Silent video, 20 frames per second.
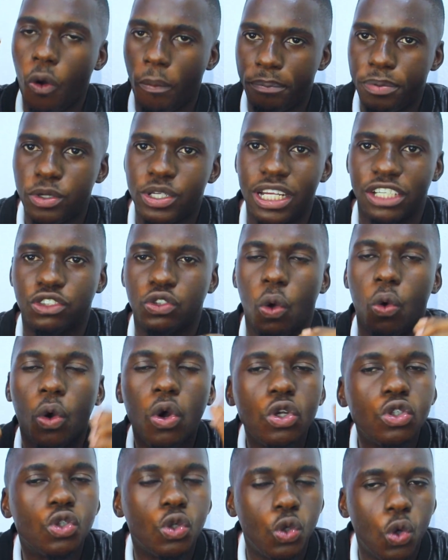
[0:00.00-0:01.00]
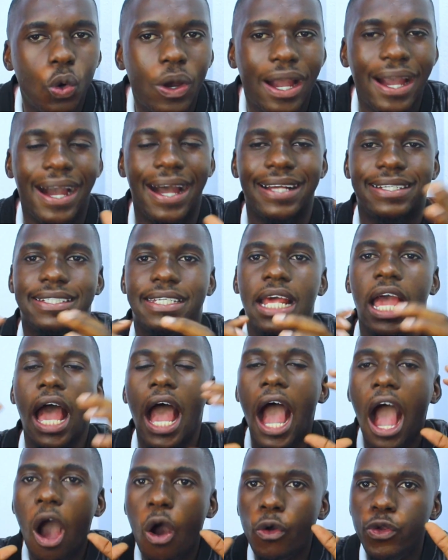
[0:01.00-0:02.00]
computer. So we're going to look at
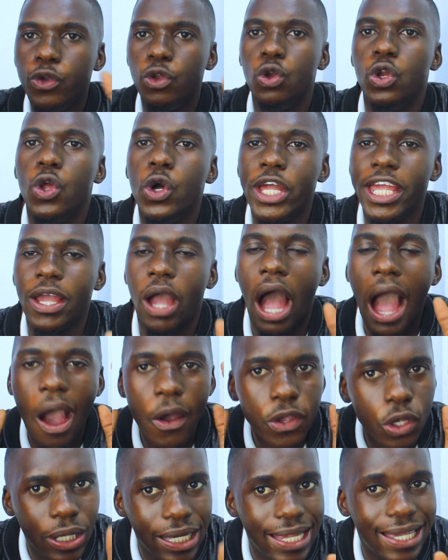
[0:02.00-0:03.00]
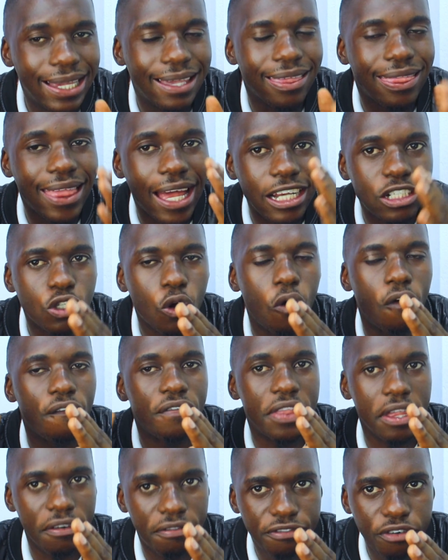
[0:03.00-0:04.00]
how you link that
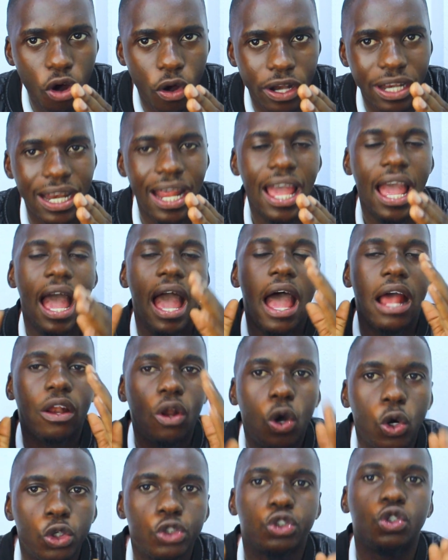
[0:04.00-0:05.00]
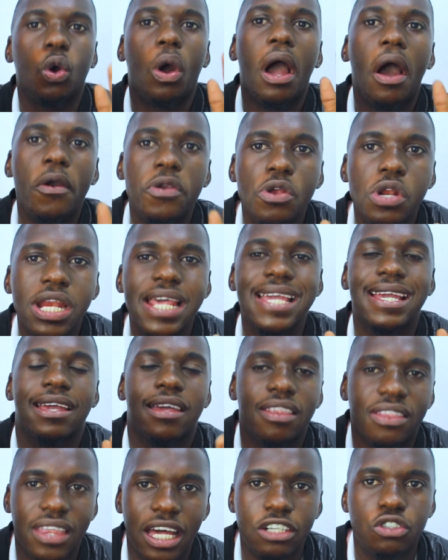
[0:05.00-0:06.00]
of the phone and also how you
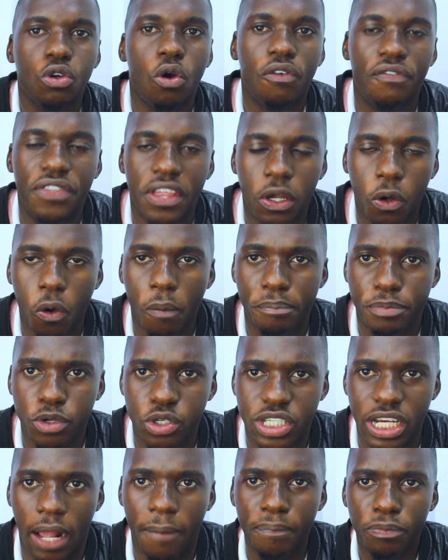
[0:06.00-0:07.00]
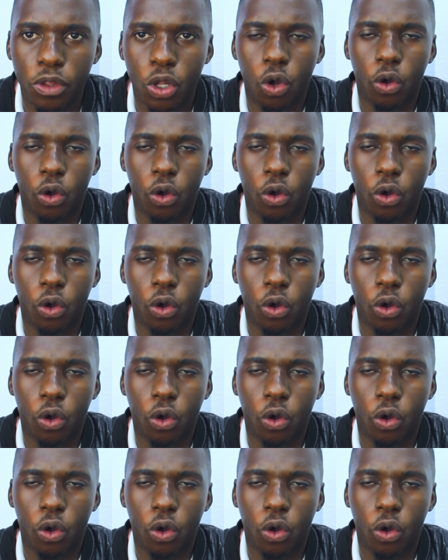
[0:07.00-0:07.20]
link that of the computer.